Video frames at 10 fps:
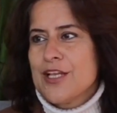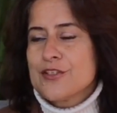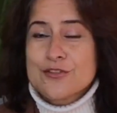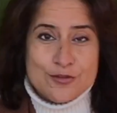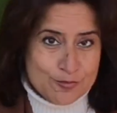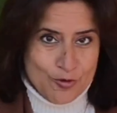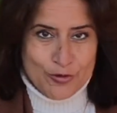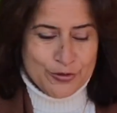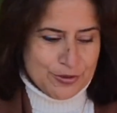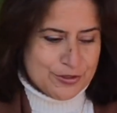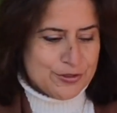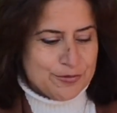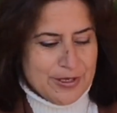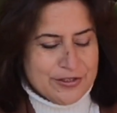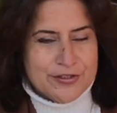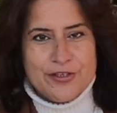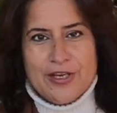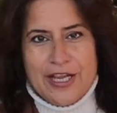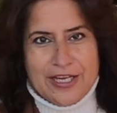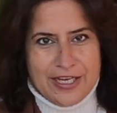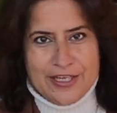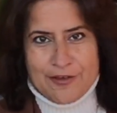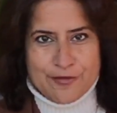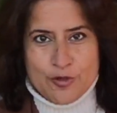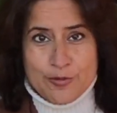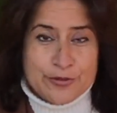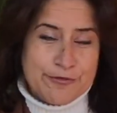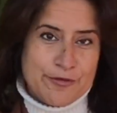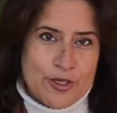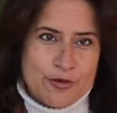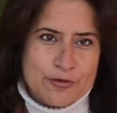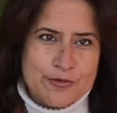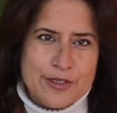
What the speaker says: So the more you can surrender and kind of go with the flow,